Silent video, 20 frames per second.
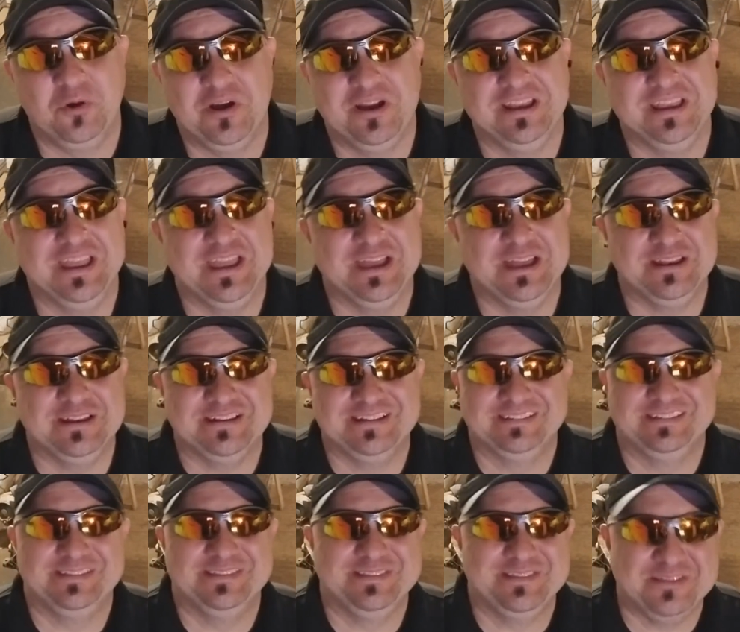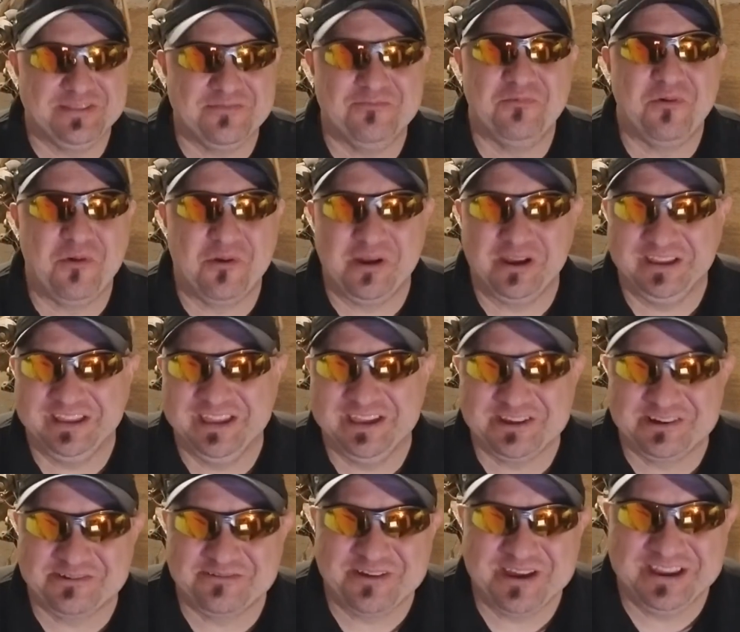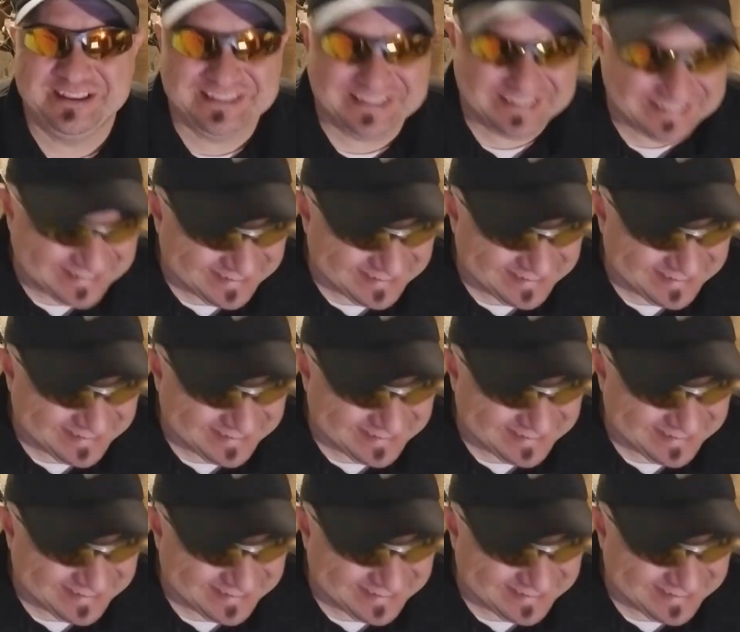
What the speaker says: I get, the more I get corrected.